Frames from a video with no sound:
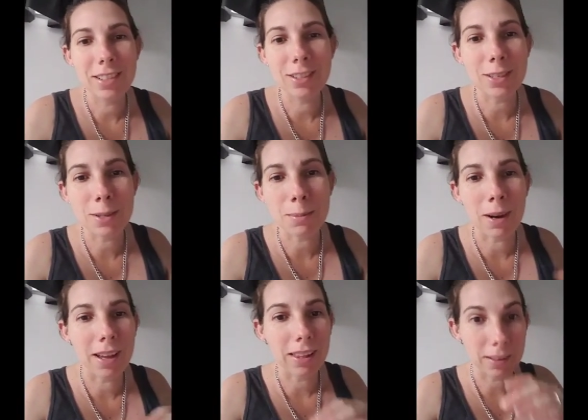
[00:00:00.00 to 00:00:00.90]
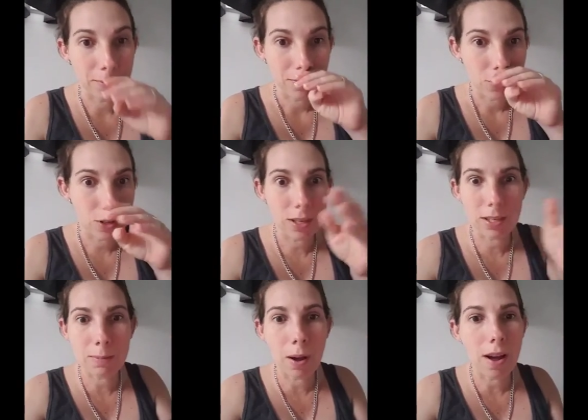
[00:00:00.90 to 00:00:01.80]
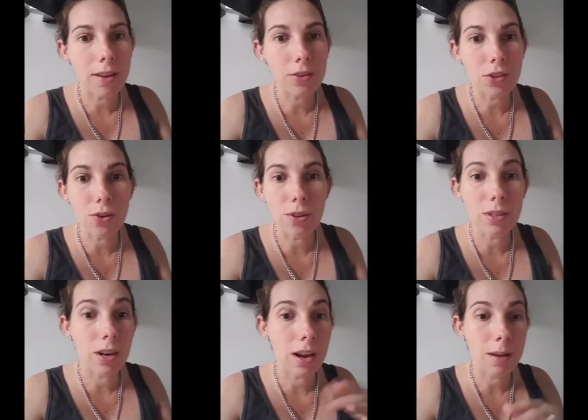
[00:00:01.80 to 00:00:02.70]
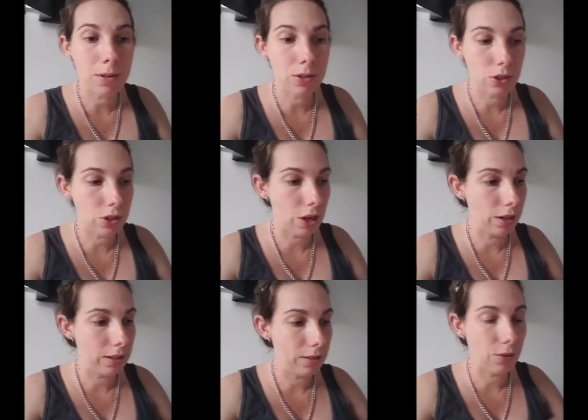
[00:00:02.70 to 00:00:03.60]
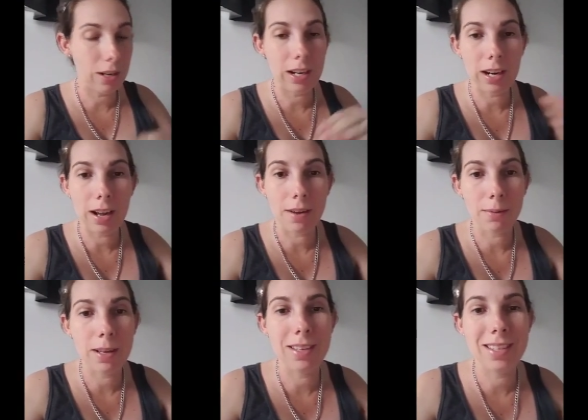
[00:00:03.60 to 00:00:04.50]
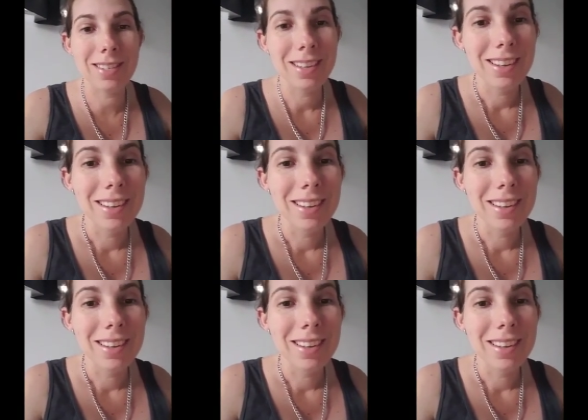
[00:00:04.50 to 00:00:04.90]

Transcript: she was just smiling. She smiles all the time, and she's only 3.5 weeks.